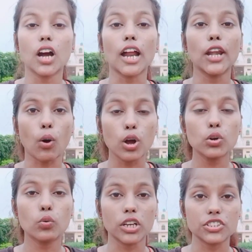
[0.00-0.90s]
A long
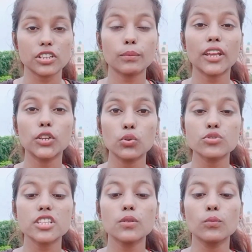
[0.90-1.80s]
question by
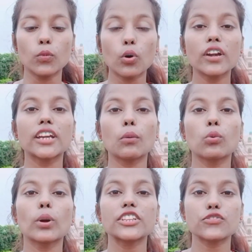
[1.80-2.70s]
using more
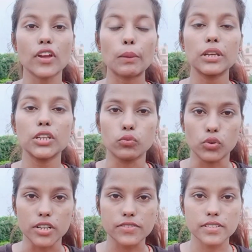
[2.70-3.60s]
W H family
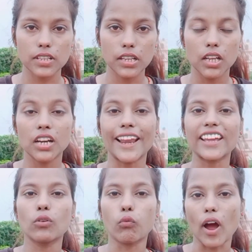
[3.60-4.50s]
words like
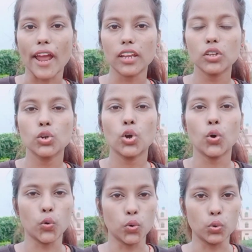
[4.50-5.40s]
why,
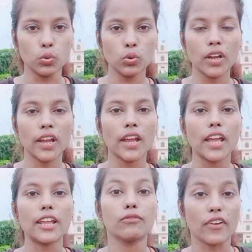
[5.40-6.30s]
who,
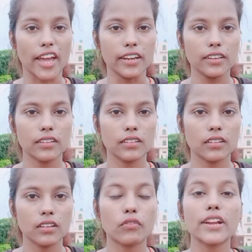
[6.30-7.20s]
and when.
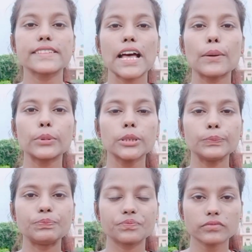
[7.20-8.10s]
For example,
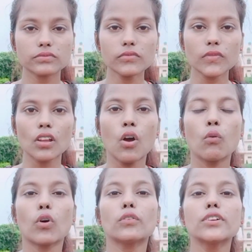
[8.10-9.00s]

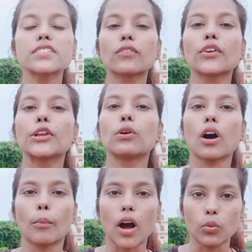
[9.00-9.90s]
what was the video
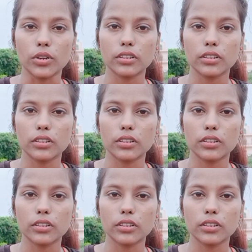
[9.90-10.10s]
about?